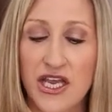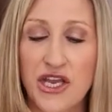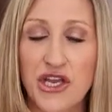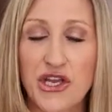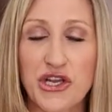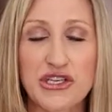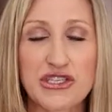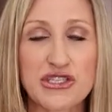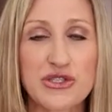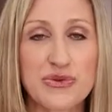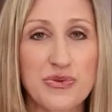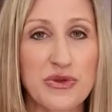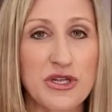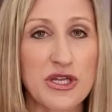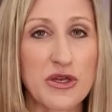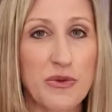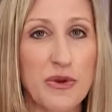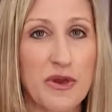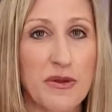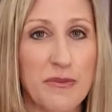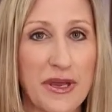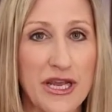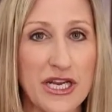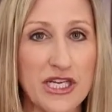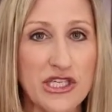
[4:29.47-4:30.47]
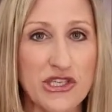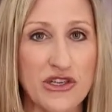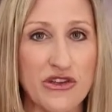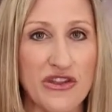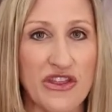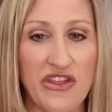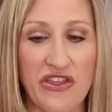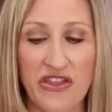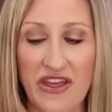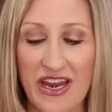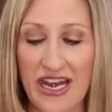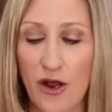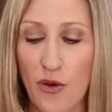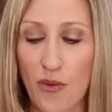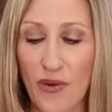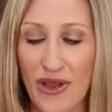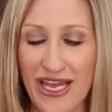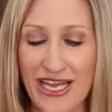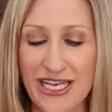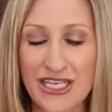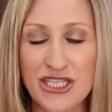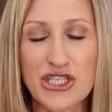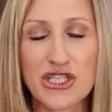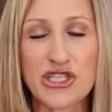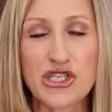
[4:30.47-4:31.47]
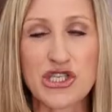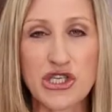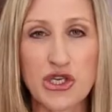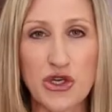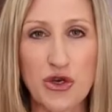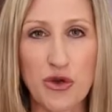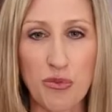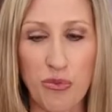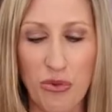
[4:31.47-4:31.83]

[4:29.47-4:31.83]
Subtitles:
You just really want to make sure that they don't get too